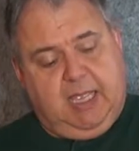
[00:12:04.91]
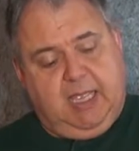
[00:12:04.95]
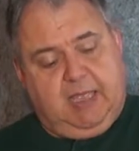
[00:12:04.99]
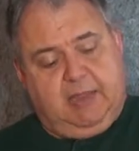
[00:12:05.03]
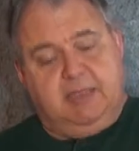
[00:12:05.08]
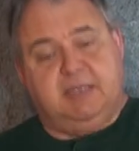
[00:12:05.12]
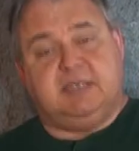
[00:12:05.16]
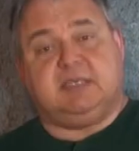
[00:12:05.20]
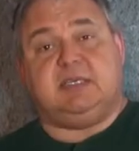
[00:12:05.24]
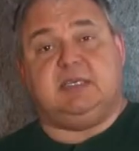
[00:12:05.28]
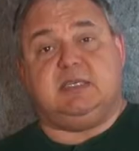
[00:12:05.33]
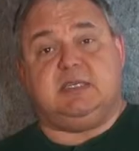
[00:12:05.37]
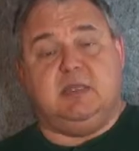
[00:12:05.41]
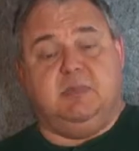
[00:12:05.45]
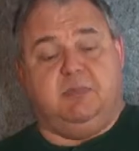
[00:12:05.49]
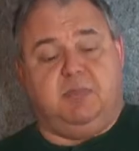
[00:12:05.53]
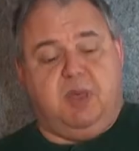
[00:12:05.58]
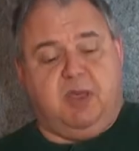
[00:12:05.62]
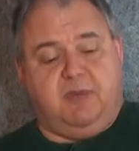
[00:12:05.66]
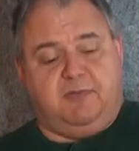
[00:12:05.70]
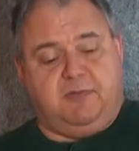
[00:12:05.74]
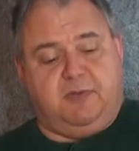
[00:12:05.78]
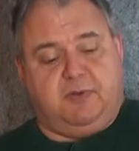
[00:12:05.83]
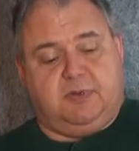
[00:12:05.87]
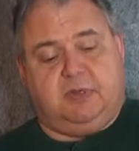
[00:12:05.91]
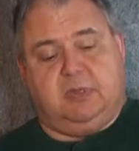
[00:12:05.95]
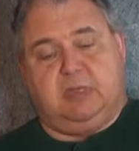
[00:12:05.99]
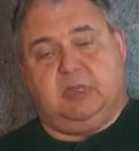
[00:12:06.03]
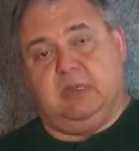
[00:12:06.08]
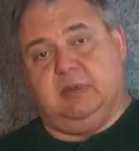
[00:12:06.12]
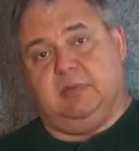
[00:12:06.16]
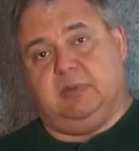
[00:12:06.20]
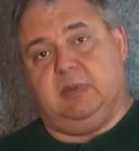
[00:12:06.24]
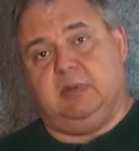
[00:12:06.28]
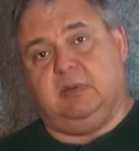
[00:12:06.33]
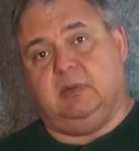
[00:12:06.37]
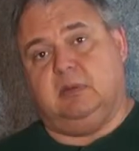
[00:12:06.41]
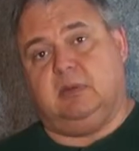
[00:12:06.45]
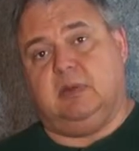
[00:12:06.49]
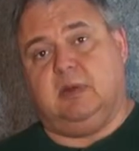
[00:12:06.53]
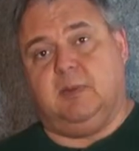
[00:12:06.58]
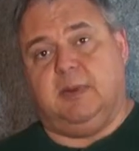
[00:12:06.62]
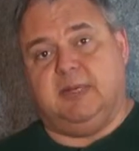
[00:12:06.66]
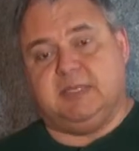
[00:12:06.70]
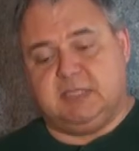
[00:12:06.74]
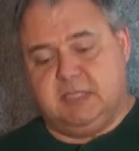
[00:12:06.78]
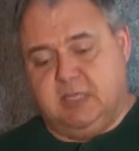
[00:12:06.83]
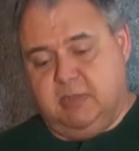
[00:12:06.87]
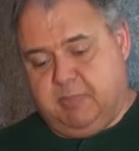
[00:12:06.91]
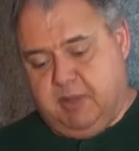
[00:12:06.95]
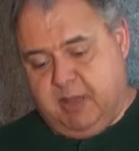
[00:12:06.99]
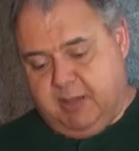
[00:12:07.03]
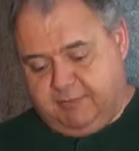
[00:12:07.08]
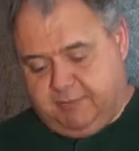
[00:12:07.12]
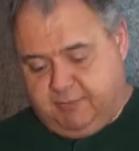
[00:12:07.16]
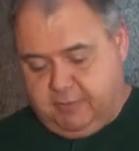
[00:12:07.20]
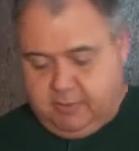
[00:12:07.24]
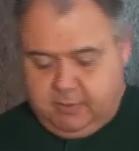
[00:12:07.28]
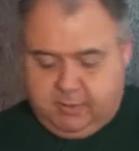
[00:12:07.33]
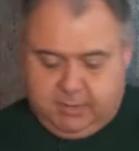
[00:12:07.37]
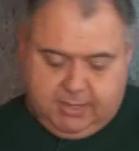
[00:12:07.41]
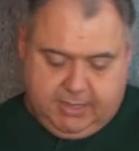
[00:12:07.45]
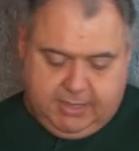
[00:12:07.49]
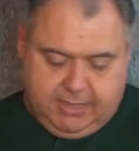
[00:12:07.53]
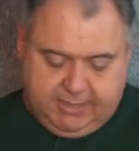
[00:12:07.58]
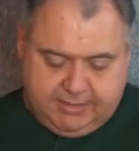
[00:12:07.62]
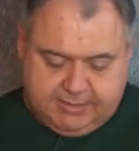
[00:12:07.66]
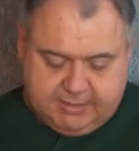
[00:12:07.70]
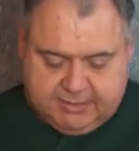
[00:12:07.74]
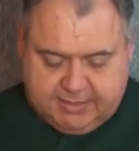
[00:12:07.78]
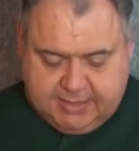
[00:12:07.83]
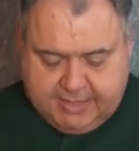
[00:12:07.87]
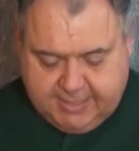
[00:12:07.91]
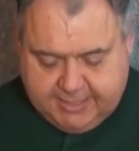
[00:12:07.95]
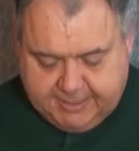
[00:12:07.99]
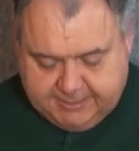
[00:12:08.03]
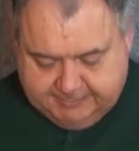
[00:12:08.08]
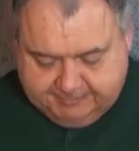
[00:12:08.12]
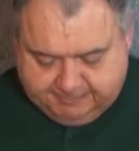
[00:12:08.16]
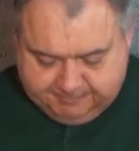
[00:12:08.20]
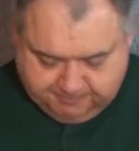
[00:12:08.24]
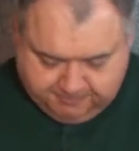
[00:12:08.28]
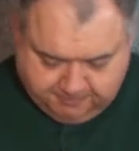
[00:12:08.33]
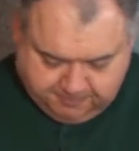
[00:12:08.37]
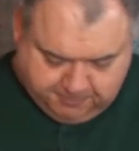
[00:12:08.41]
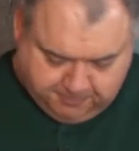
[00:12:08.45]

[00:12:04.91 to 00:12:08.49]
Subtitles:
This is the buffer tube. Well, what's the buffer? It's a